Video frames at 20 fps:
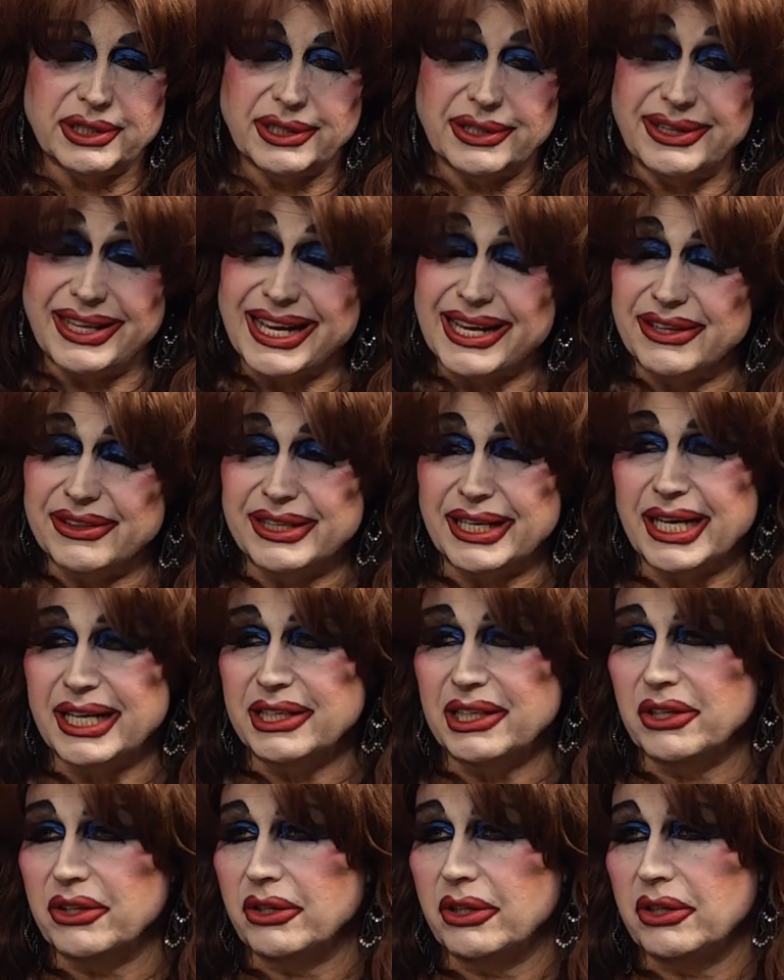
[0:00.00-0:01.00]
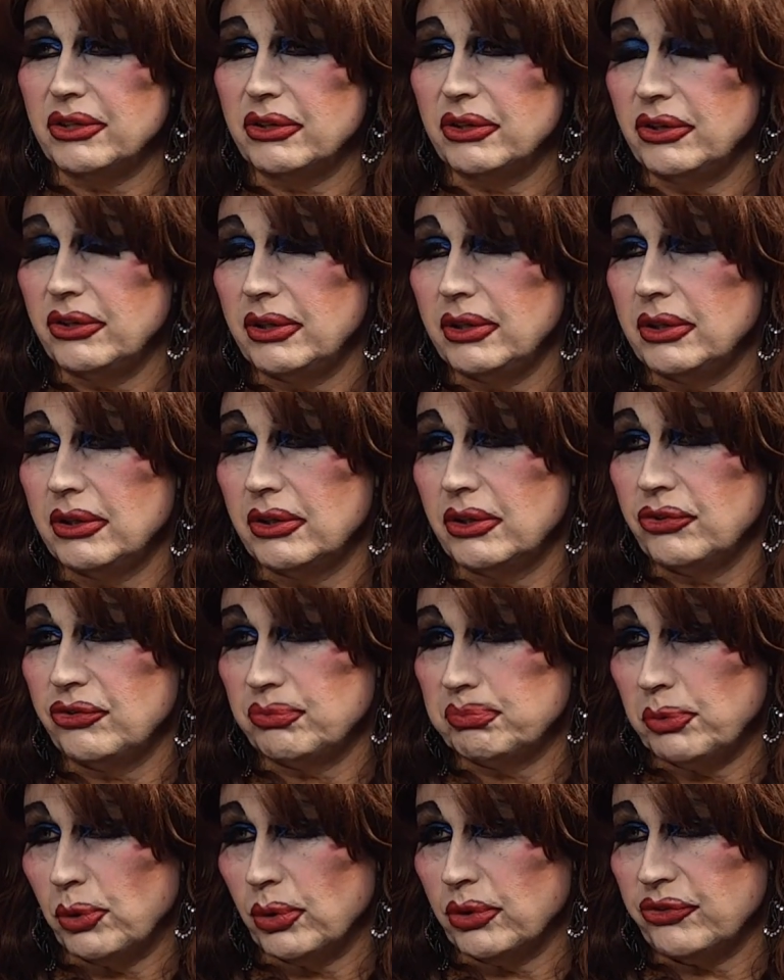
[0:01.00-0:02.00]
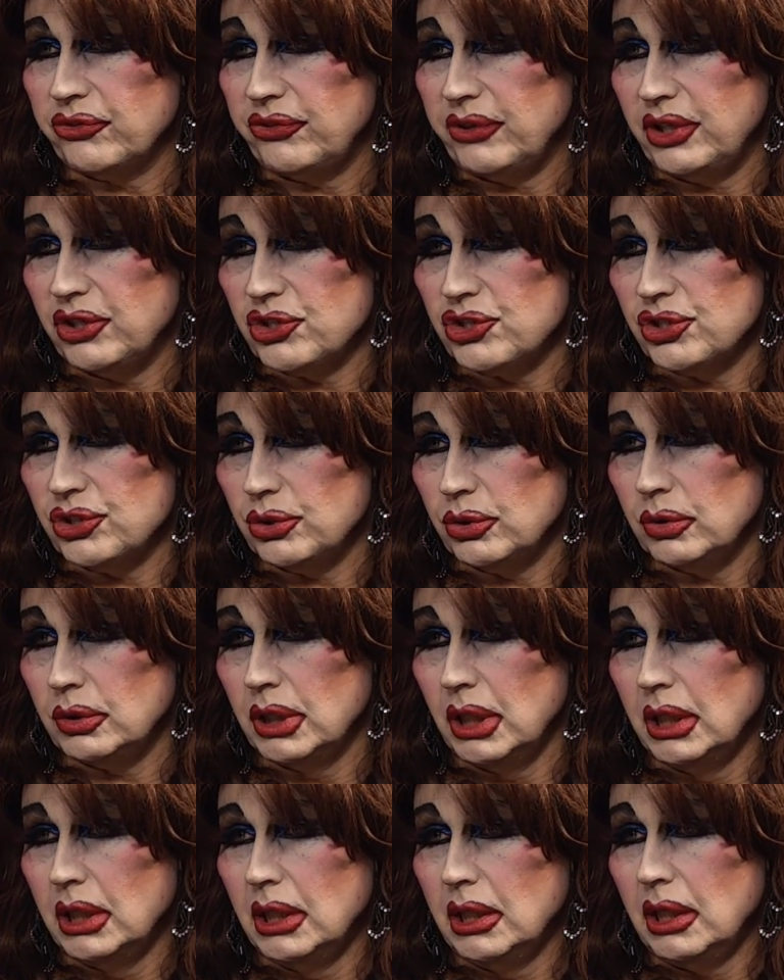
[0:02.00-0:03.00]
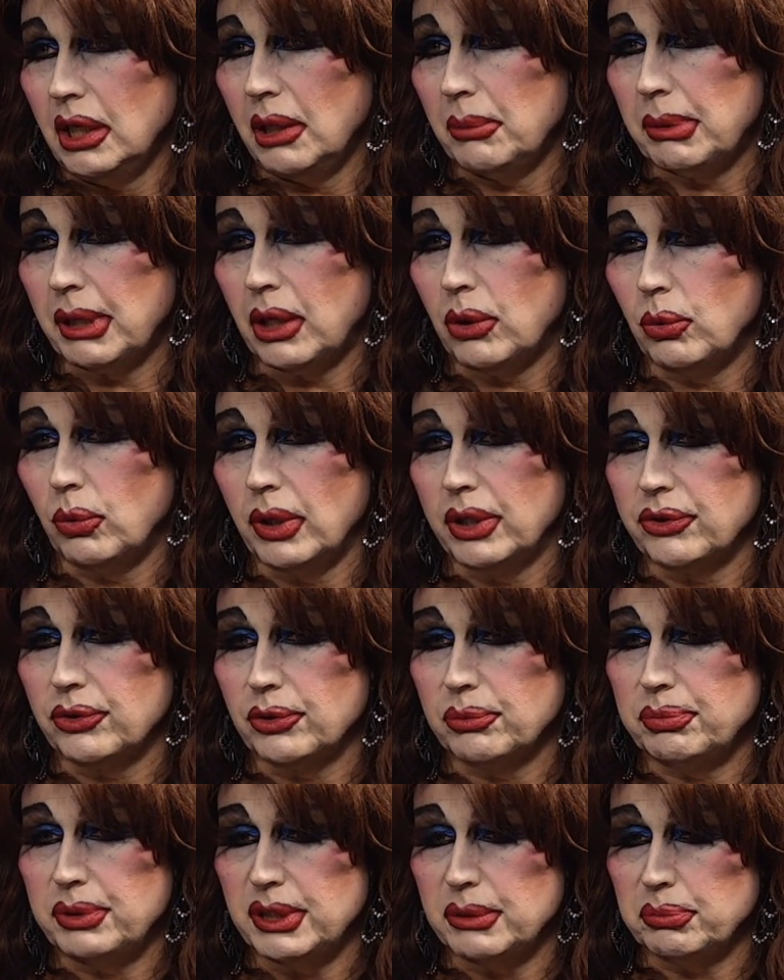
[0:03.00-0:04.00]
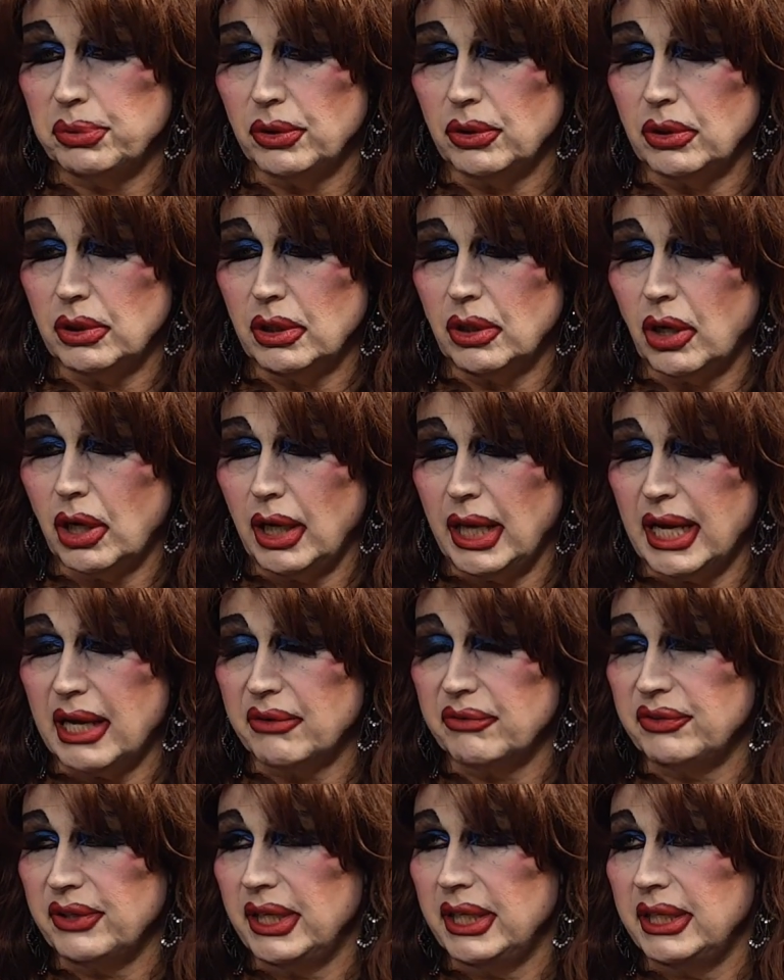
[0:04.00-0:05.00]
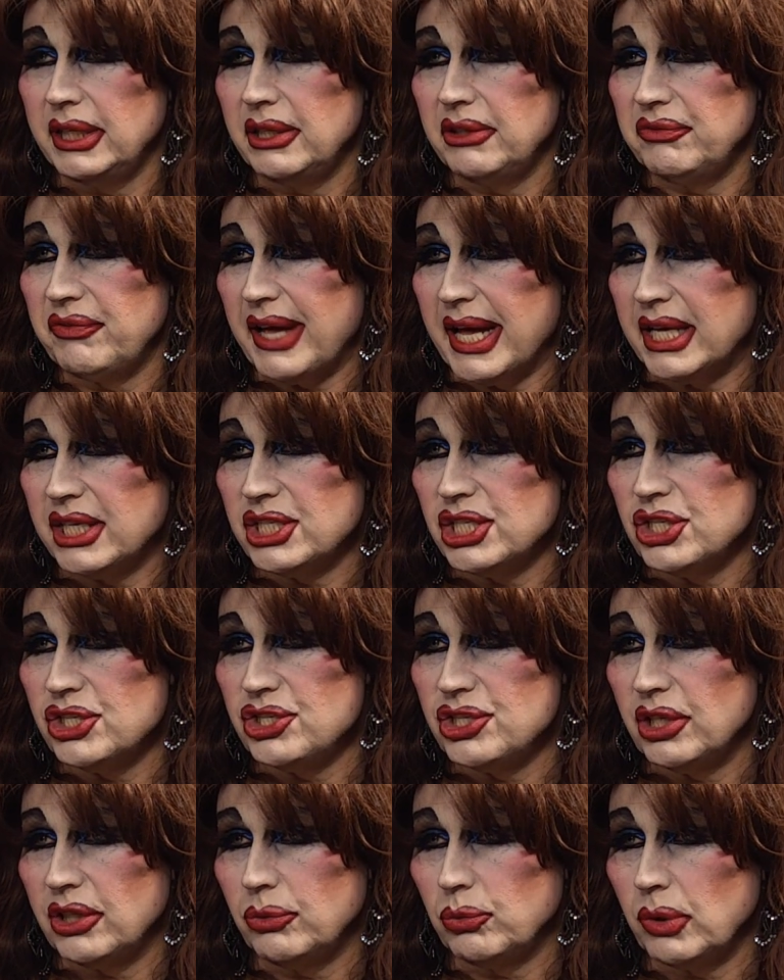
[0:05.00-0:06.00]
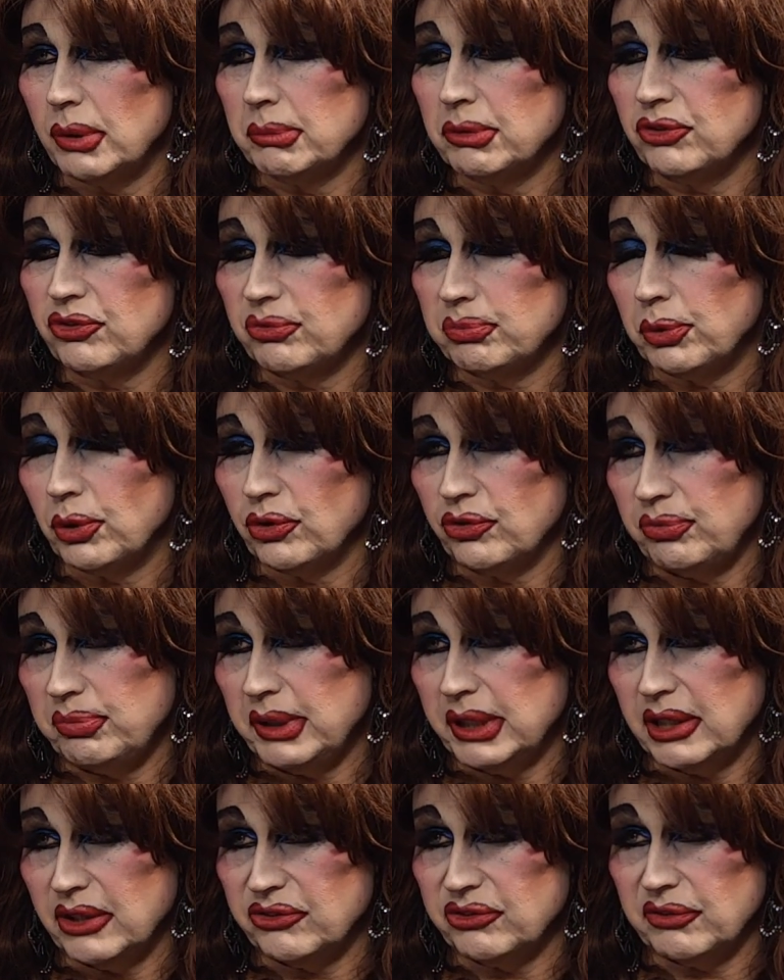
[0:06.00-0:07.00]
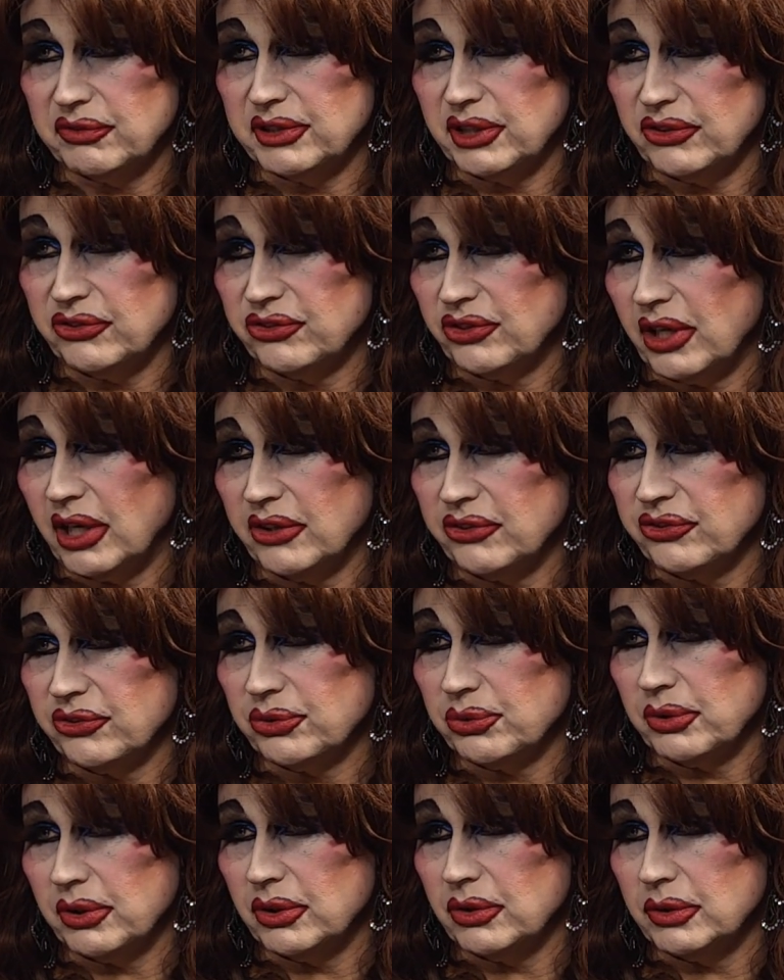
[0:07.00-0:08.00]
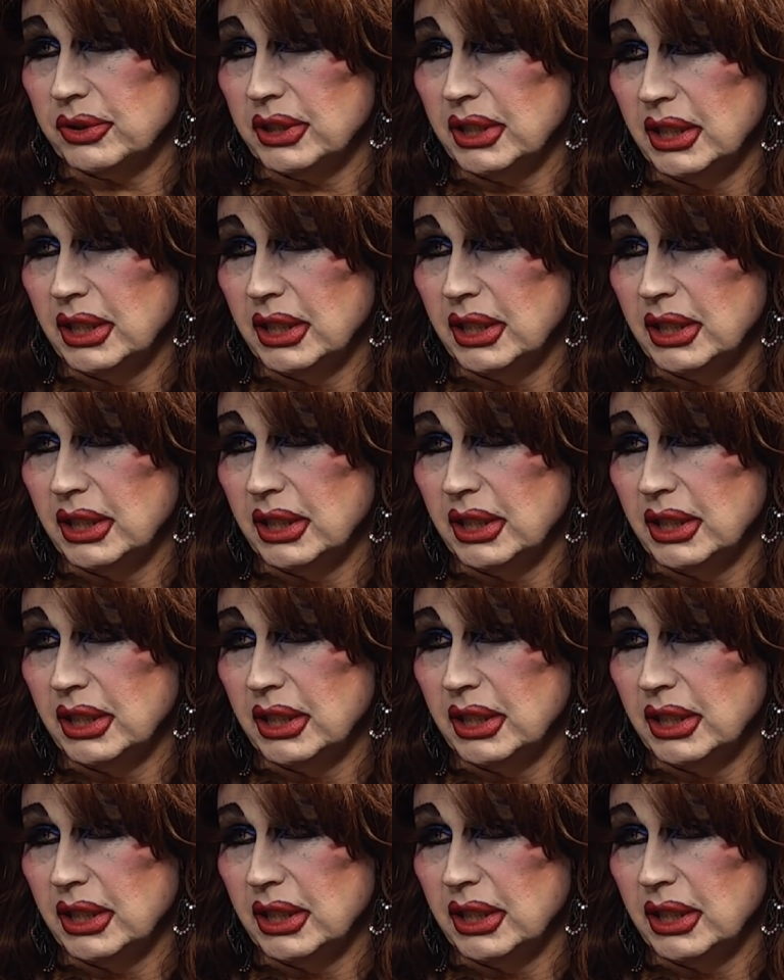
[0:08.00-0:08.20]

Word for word: that that and the, the, the sports issue about whether people have an advantage in women's sports because of testosterone